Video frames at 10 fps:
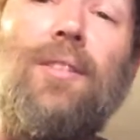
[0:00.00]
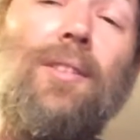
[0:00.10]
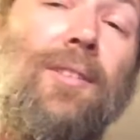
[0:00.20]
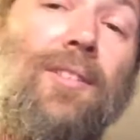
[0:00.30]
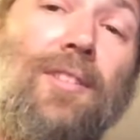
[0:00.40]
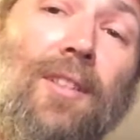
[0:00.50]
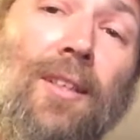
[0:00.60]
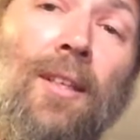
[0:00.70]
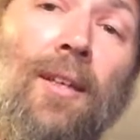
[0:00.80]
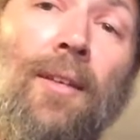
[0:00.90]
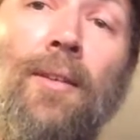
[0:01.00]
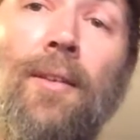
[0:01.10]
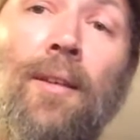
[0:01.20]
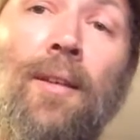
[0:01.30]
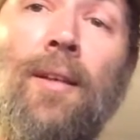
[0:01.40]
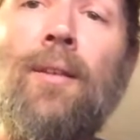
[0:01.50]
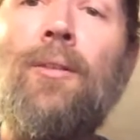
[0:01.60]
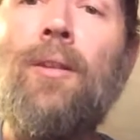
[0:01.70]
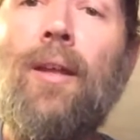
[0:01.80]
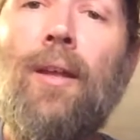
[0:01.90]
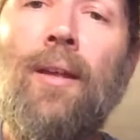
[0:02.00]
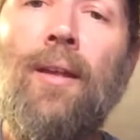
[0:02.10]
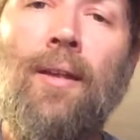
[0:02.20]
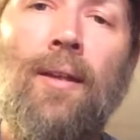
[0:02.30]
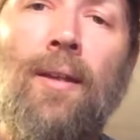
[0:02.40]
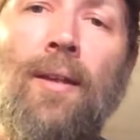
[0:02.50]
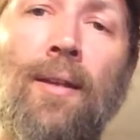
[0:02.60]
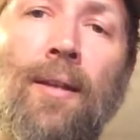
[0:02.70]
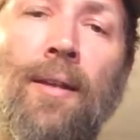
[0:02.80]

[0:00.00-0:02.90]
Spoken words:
'tis to C and then F.